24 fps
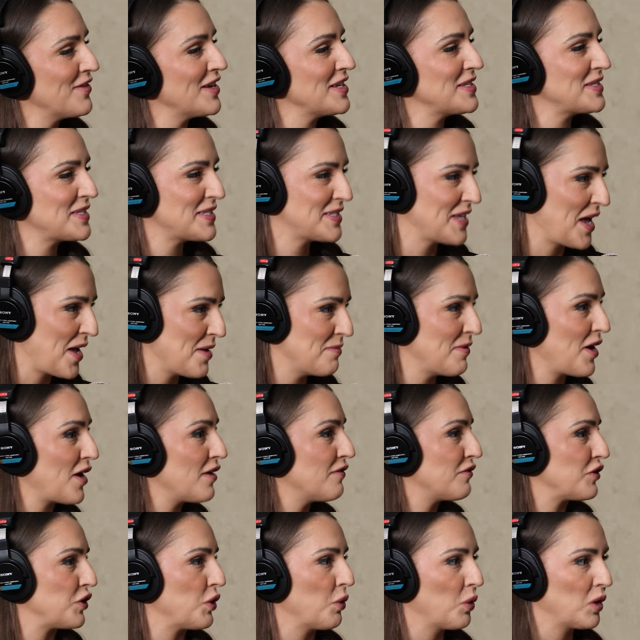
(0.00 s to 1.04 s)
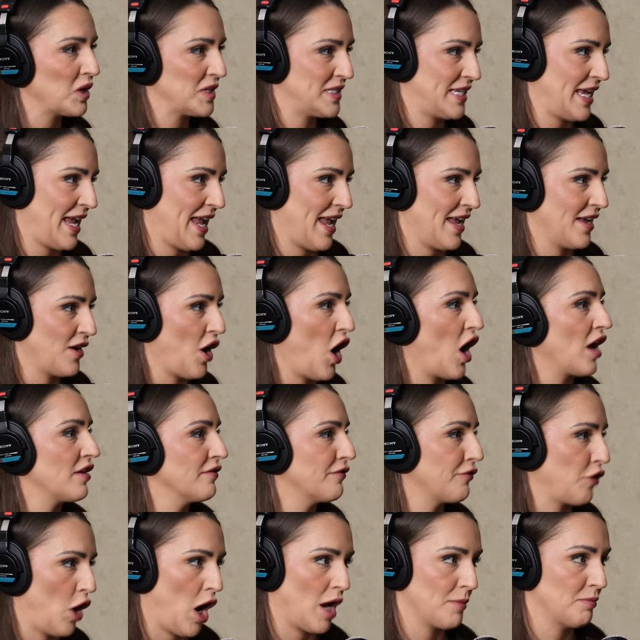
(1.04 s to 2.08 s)
us some of your take
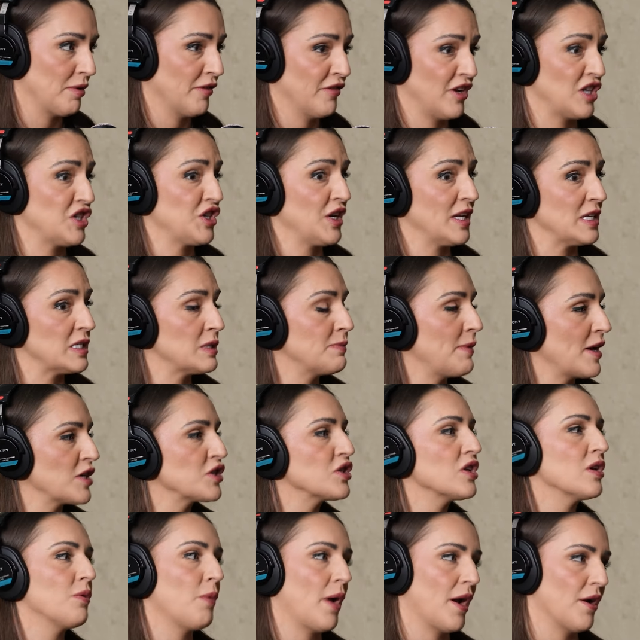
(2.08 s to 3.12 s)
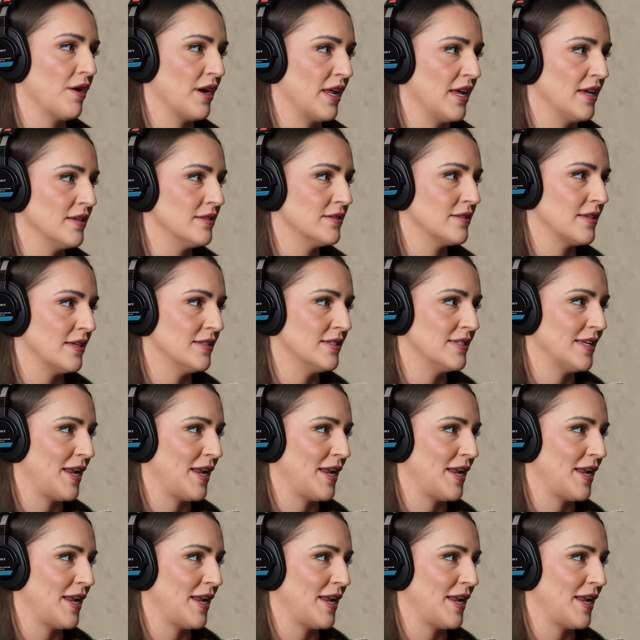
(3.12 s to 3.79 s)
on fraud prevention, especially where it is in